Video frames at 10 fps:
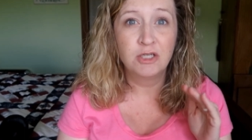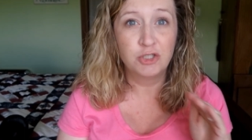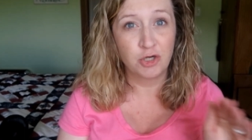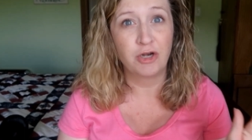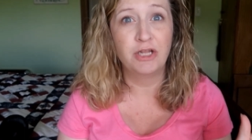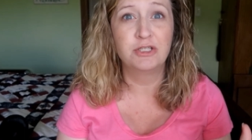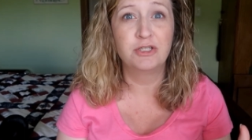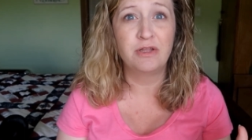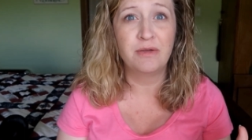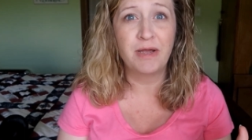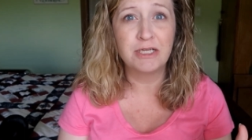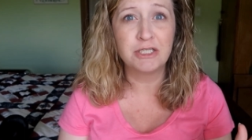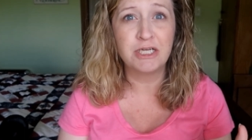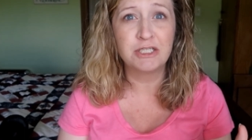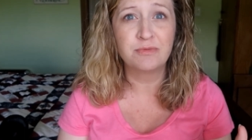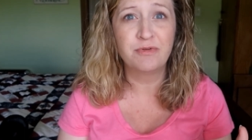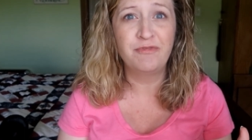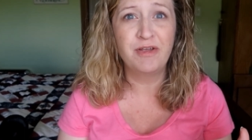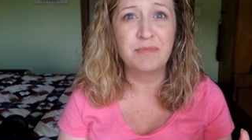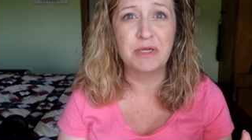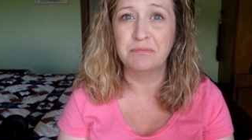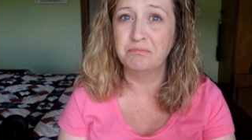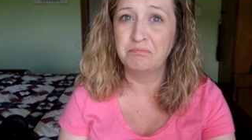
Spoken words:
Journey into the Imagination with Figment.